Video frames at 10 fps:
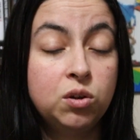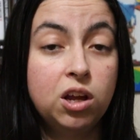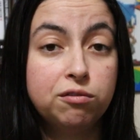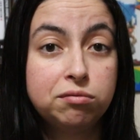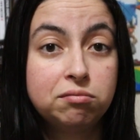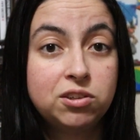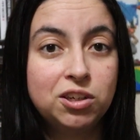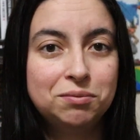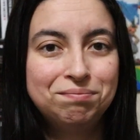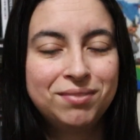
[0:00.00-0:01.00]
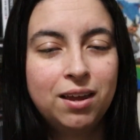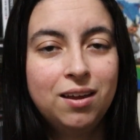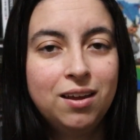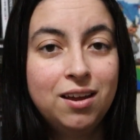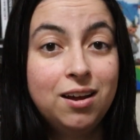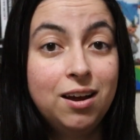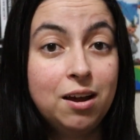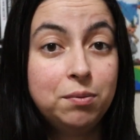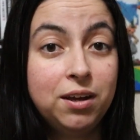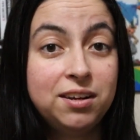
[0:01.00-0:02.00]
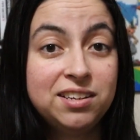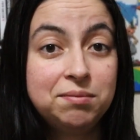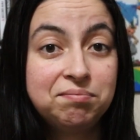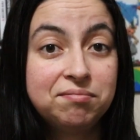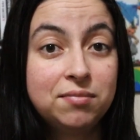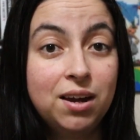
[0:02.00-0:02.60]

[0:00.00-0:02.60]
you love. So I played it.